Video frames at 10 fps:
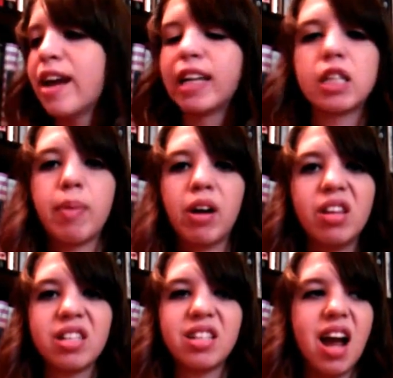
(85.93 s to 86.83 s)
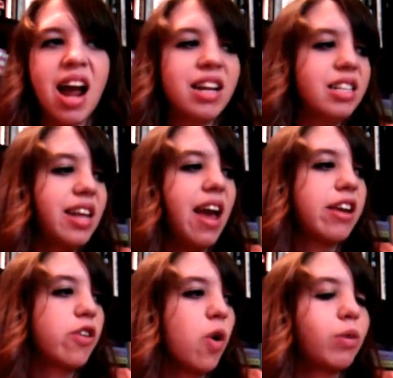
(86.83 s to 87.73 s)
It's about these 9 and
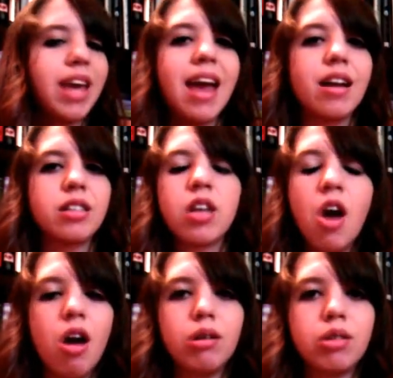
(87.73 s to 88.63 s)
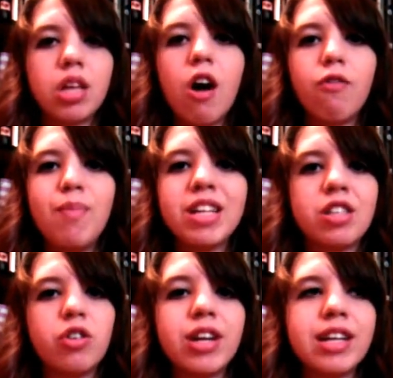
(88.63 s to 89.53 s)
10 year old kids who solve
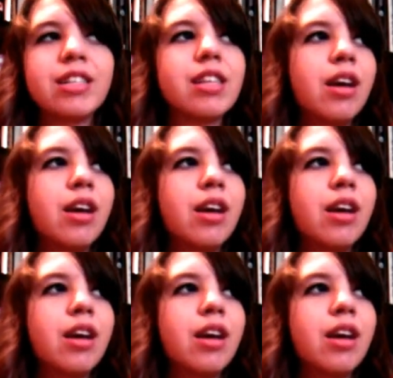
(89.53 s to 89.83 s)
mysteries